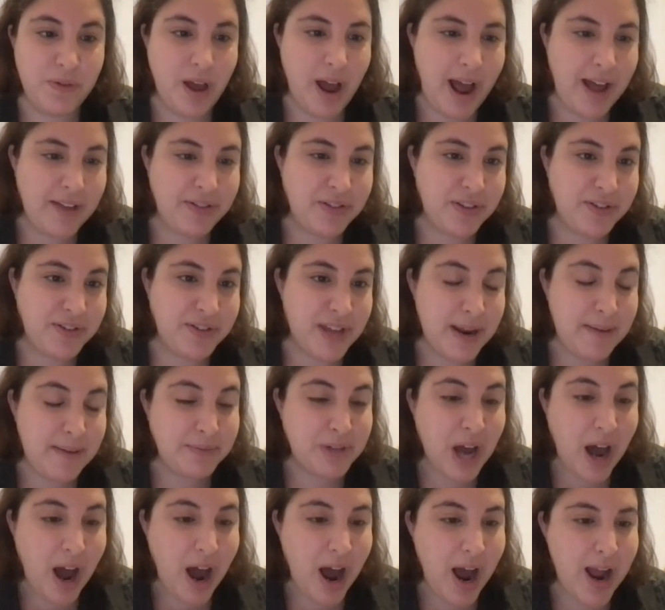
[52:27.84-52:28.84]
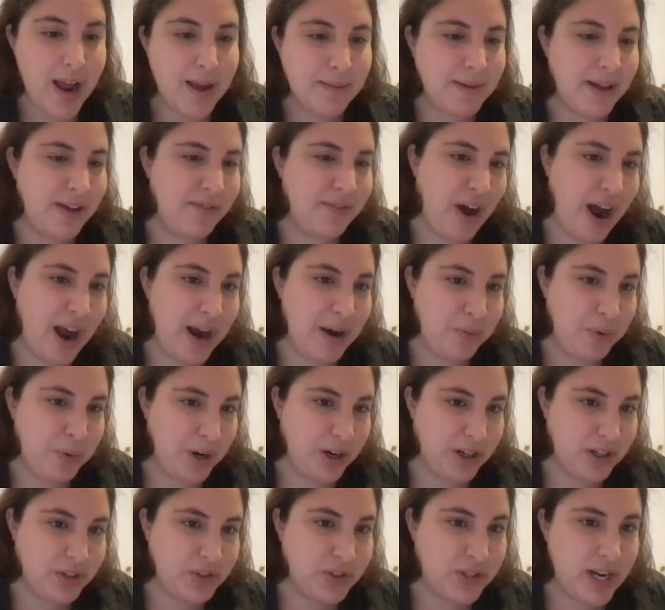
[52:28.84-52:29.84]
at the same time, if I
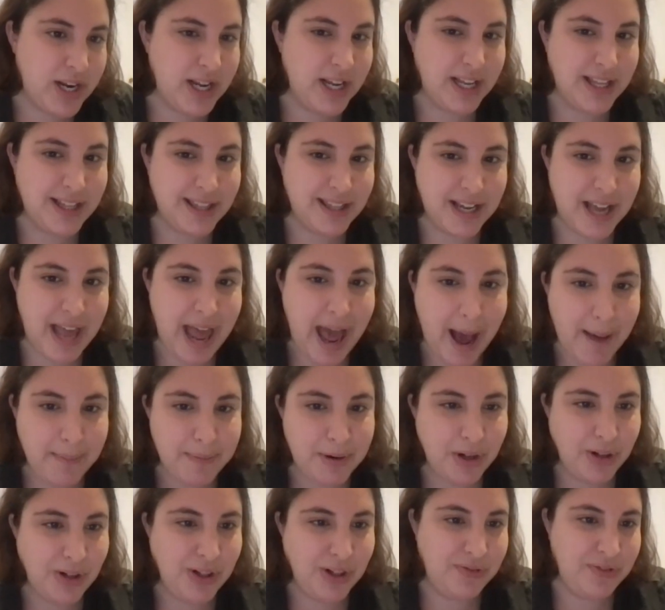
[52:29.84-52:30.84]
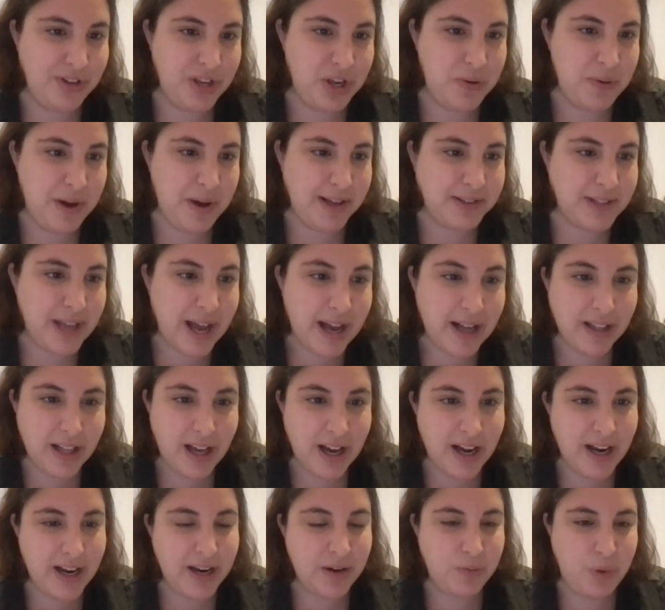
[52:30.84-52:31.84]
were sitting in the capital of a US
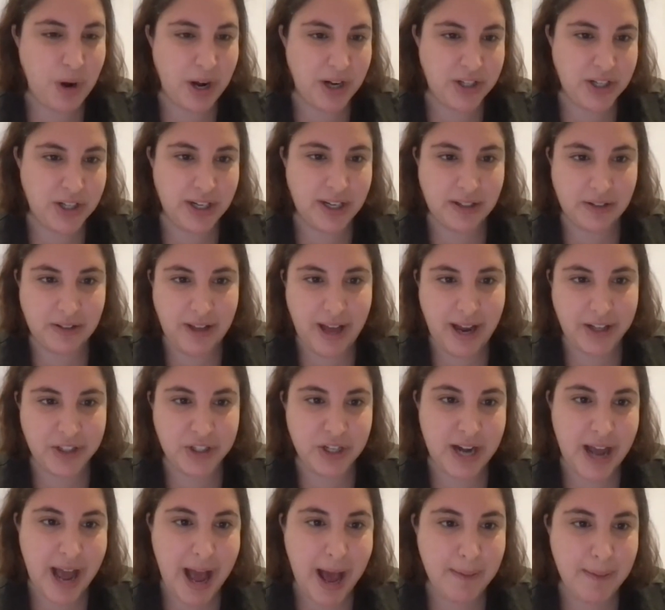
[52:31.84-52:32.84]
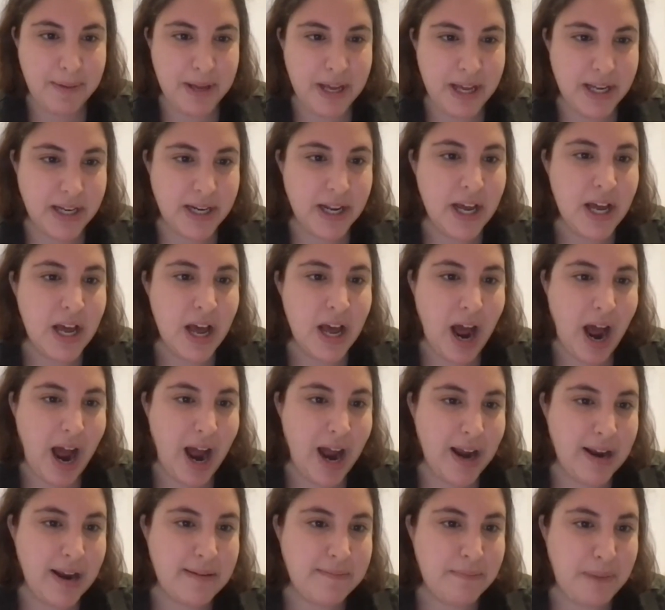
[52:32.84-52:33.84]
ally and watching an election happen,
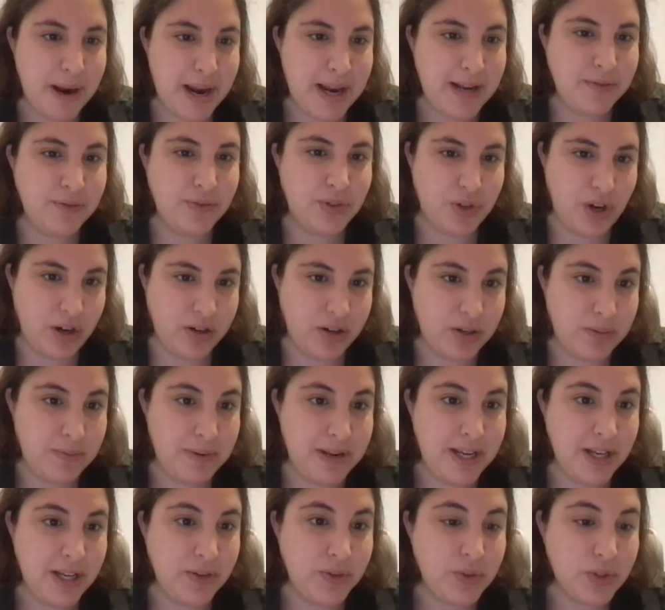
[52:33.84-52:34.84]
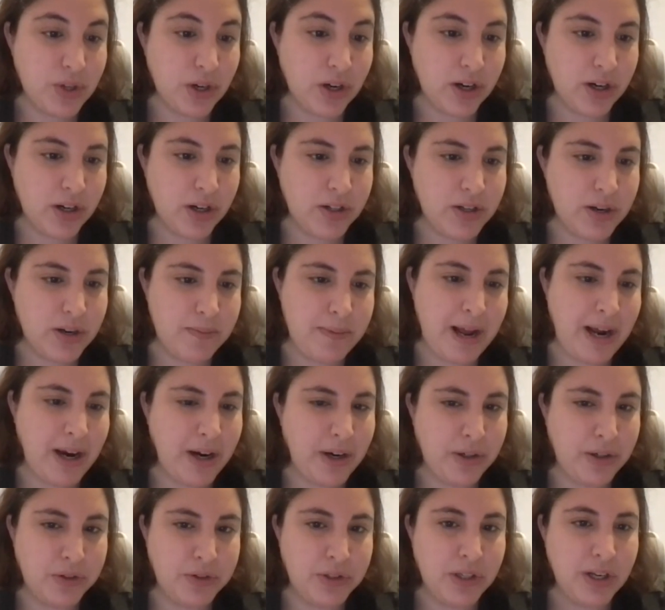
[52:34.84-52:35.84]
I might start to be concerned
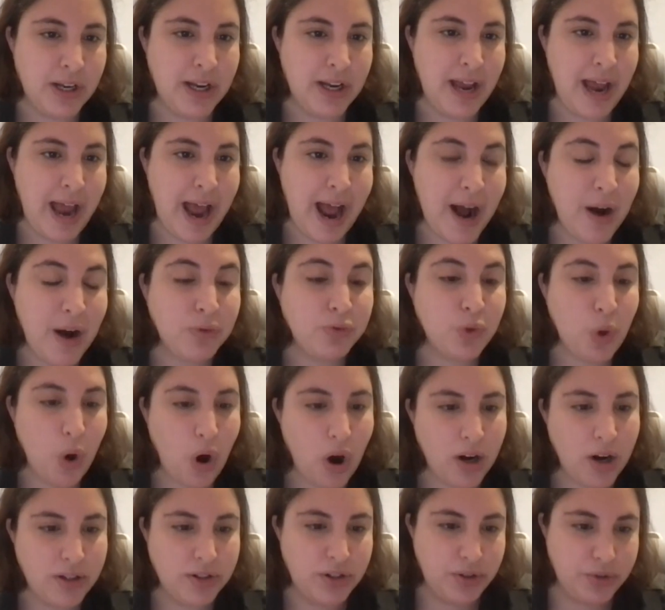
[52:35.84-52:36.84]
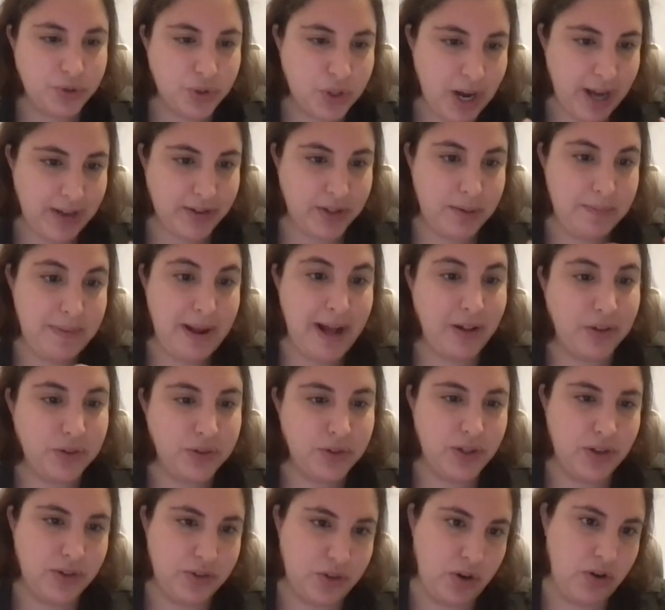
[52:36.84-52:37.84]
about how long those checks and
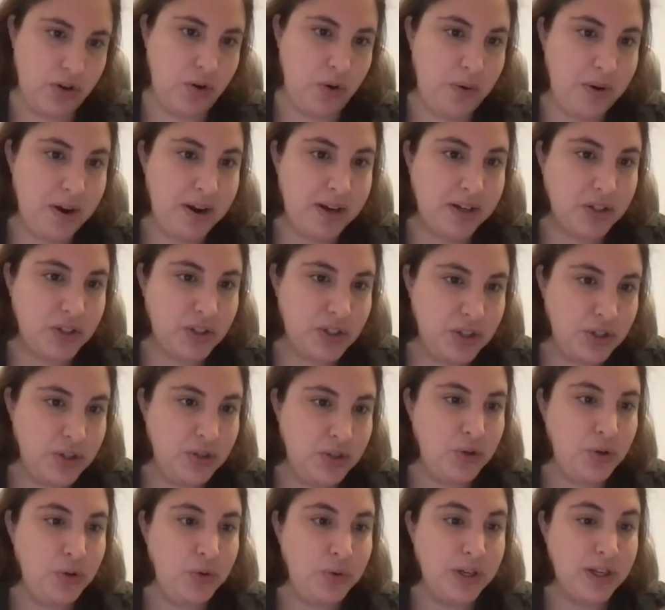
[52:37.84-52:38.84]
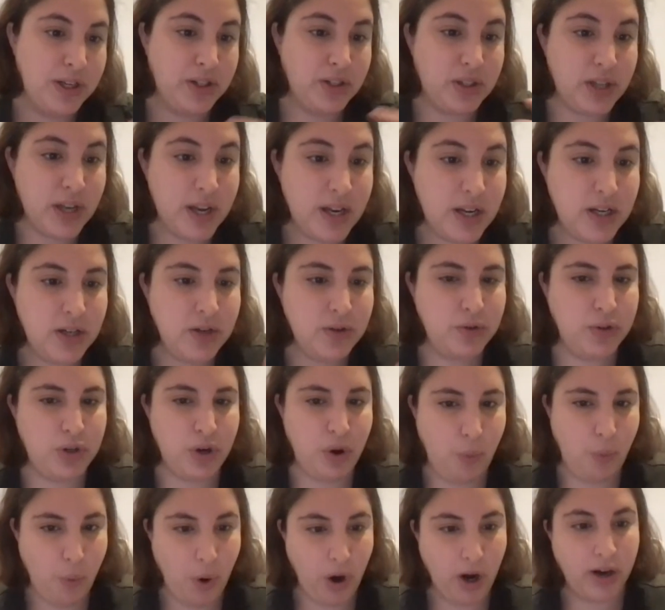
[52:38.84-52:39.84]
balances are going to continue
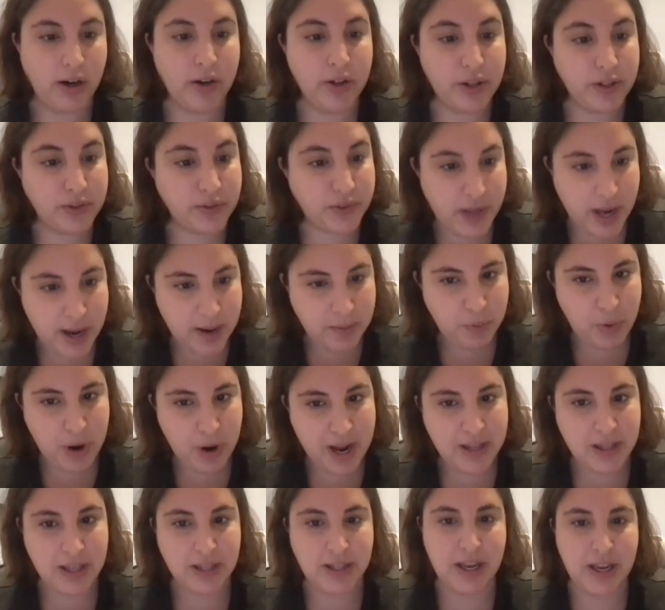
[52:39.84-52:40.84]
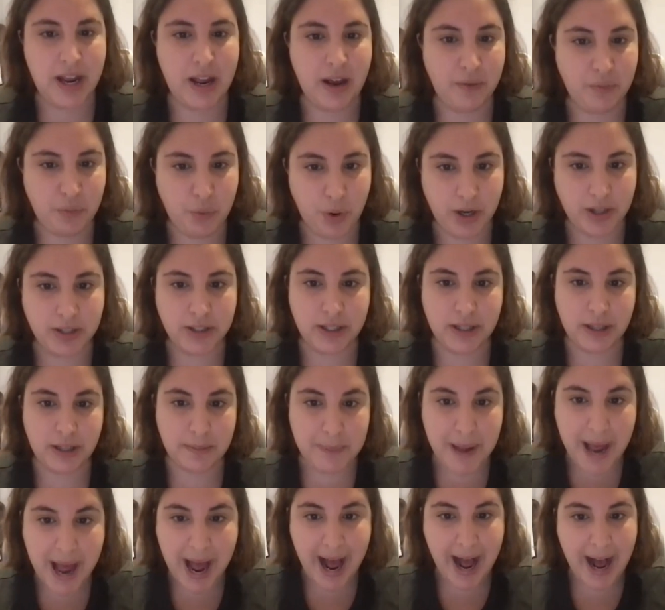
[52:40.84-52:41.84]
to work the same way that they have worked in the
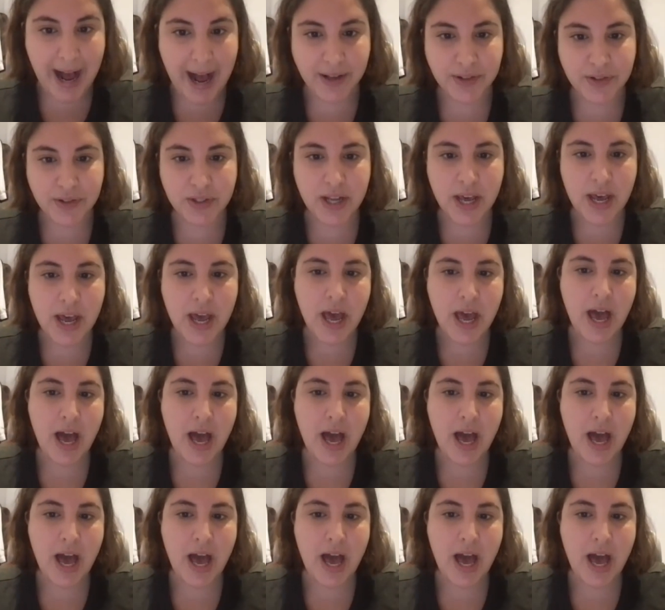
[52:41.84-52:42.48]
past.